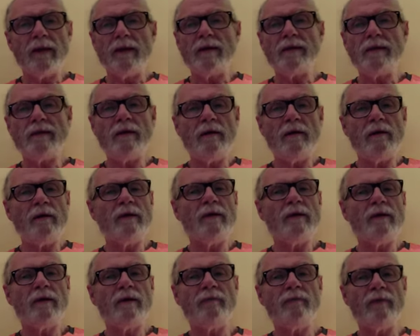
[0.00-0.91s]
It's hard
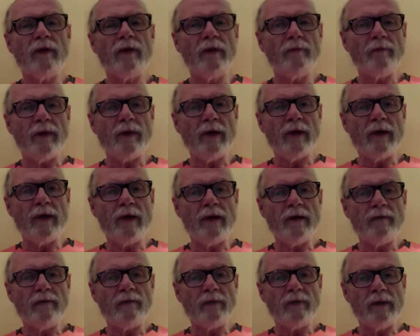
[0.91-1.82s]
to develop that
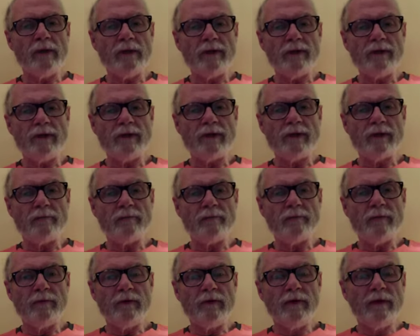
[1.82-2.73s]
kind of relationship.
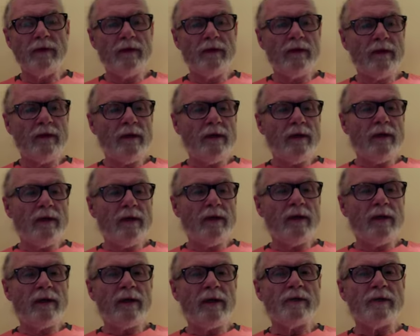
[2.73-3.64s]

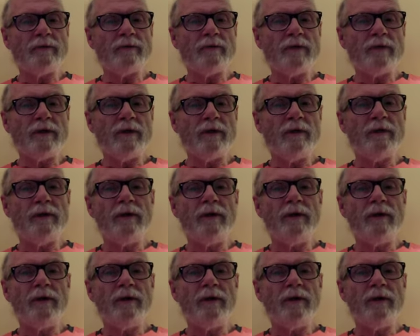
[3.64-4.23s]
And as a result,